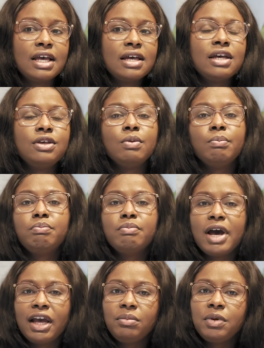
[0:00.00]
and you
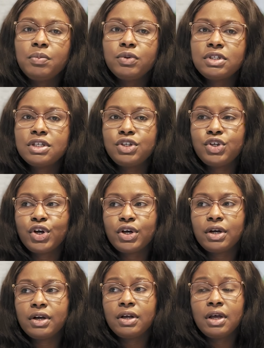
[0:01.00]
might be putting
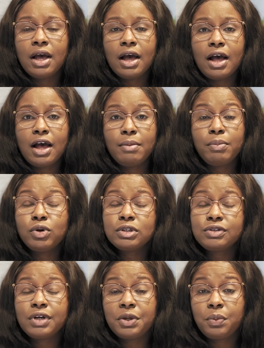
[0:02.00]
your
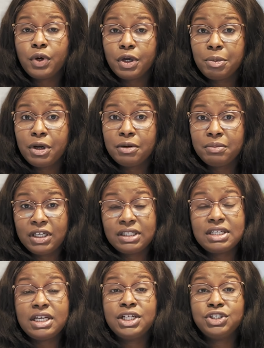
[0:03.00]
postgrad work permit
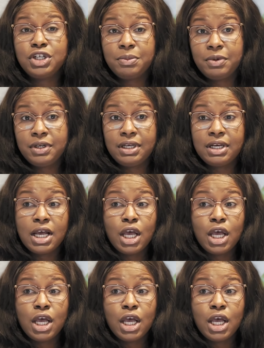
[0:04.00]
in jeopardy.